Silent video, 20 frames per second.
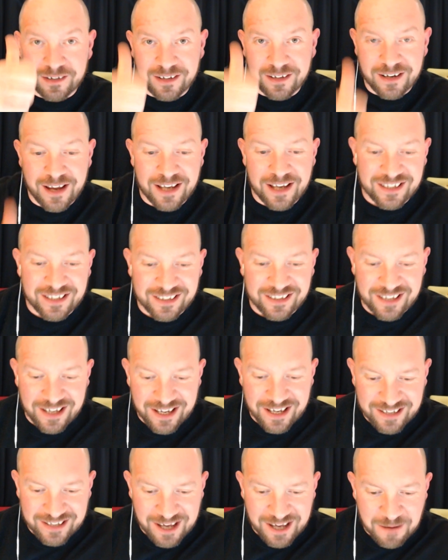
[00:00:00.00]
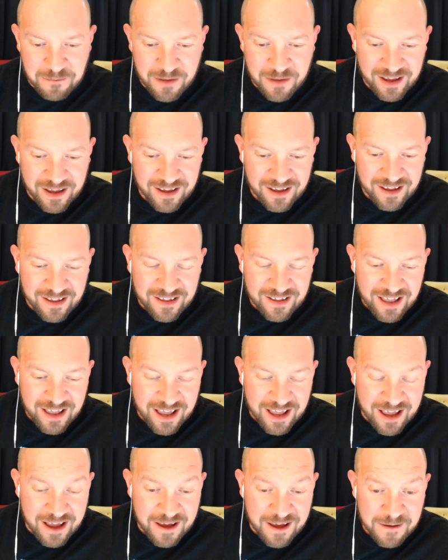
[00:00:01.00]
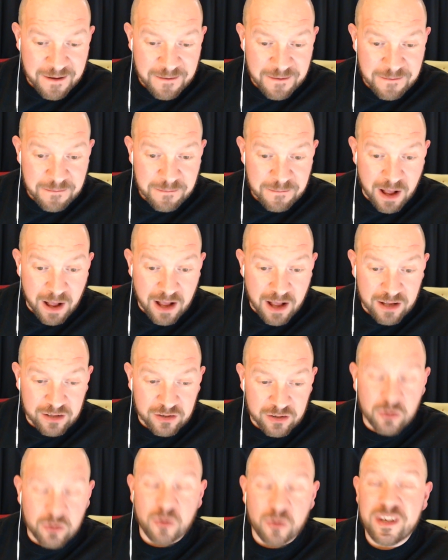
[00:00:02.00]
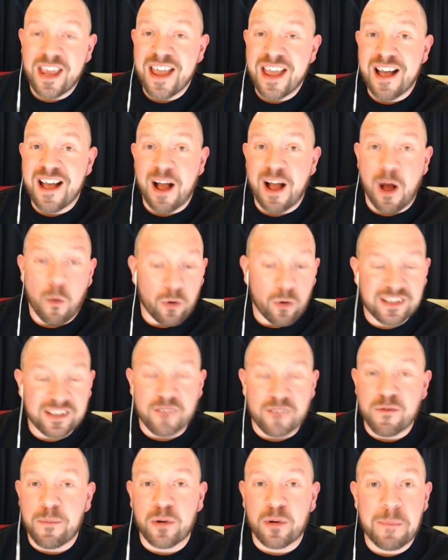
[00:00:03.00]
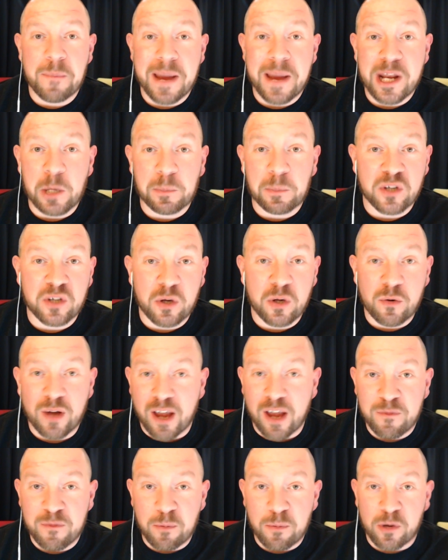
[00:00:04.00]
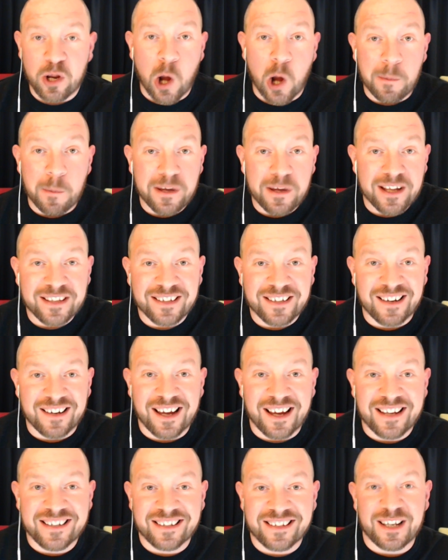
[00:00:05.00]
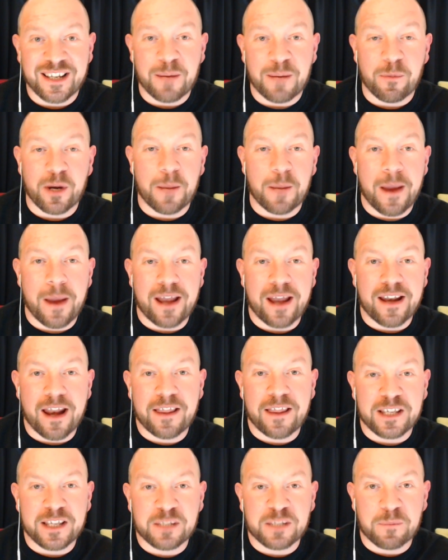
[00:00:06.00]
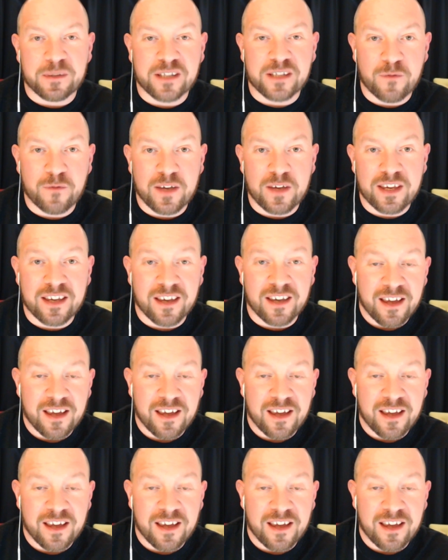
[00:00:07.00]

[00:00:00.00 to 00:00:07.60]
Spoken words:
Nice to see you, Tim. Um, so yeah, what's everybody been up to? Everybody hobbying tonight? Is anybody painting anything specific?